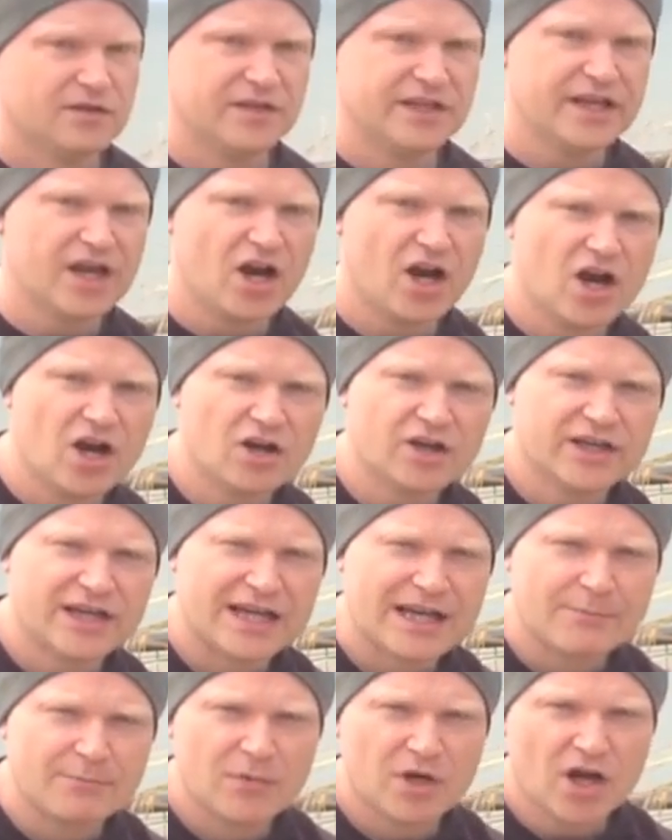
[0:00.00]
the
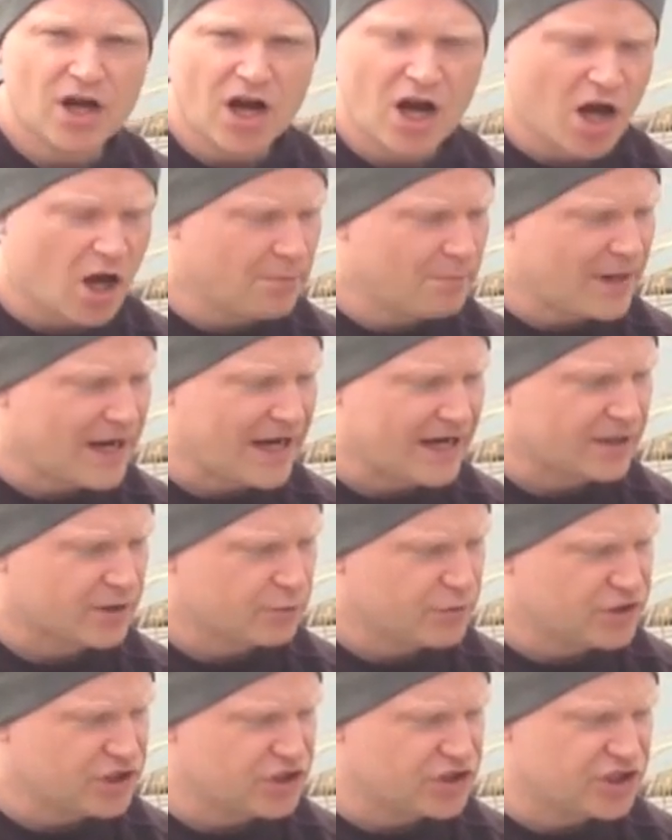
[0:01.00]

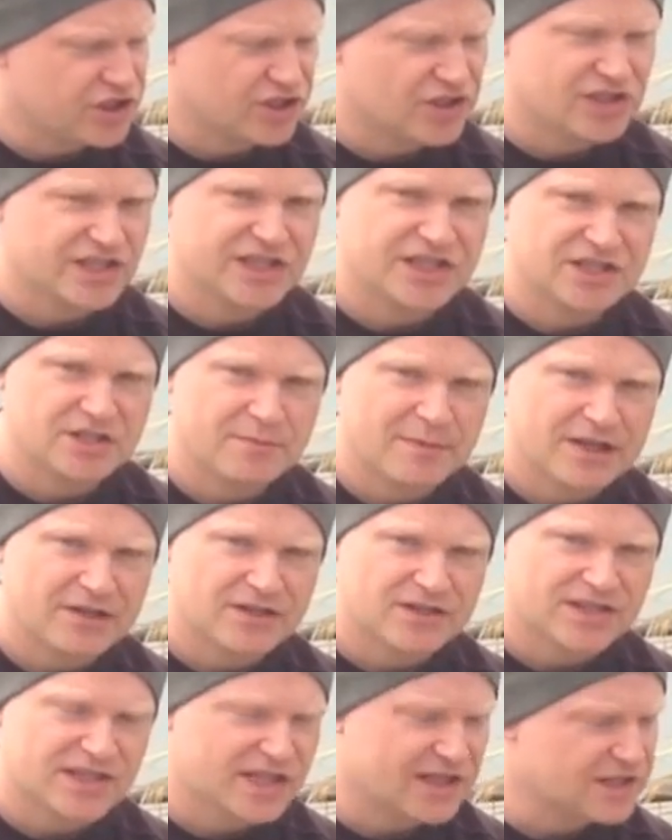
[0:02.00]
R-Pack, which as you can see is about
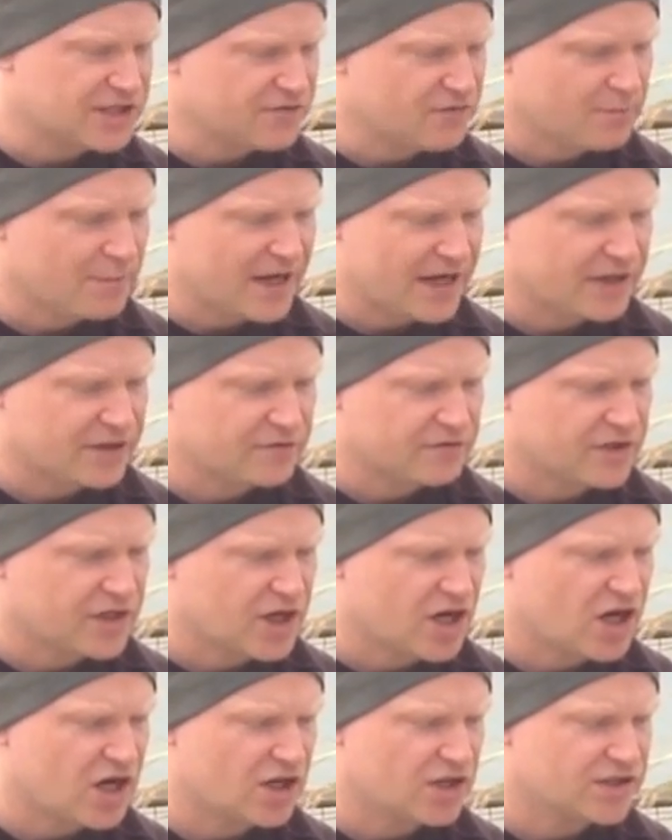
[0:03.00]
the size of a pack of
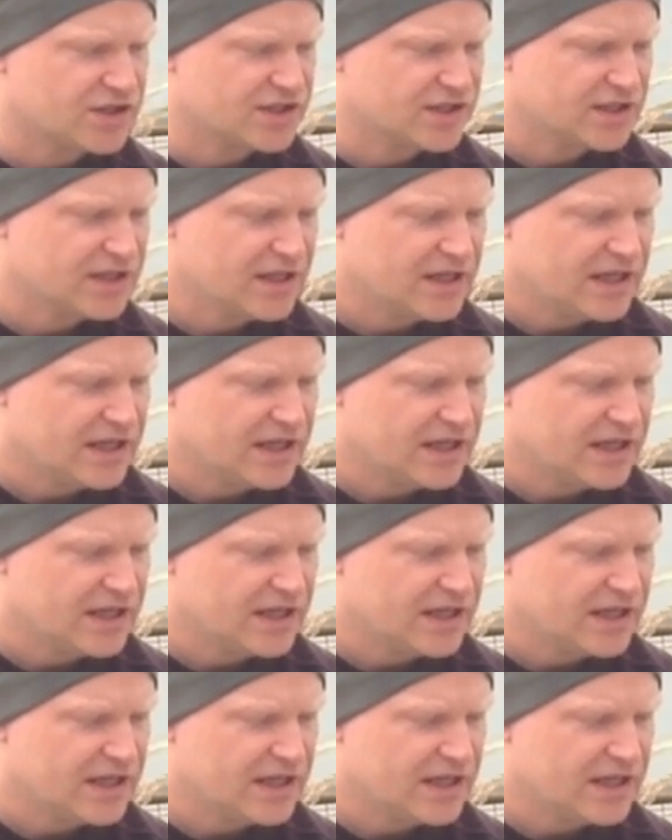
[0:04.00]
cards.